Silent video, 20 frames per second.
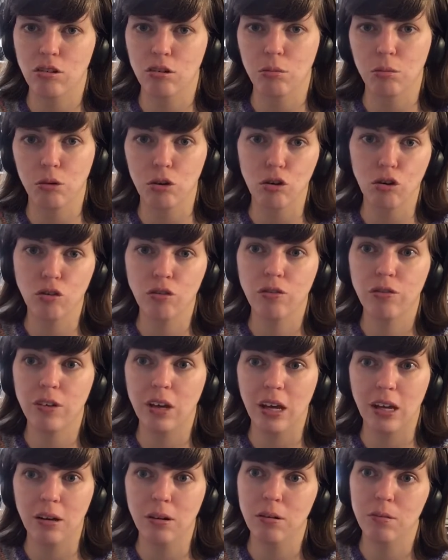move
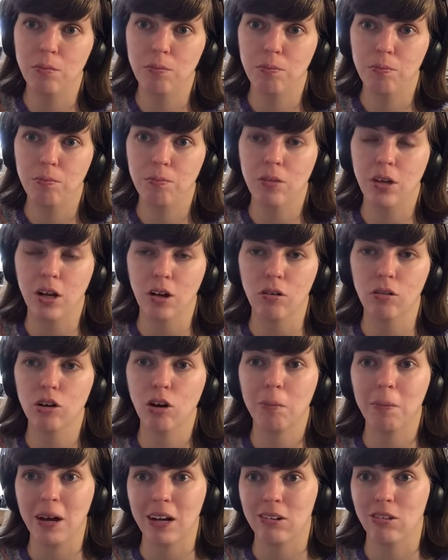and, you know, go
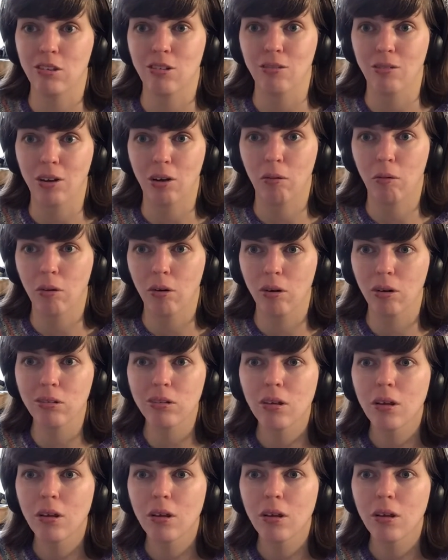back to the real world.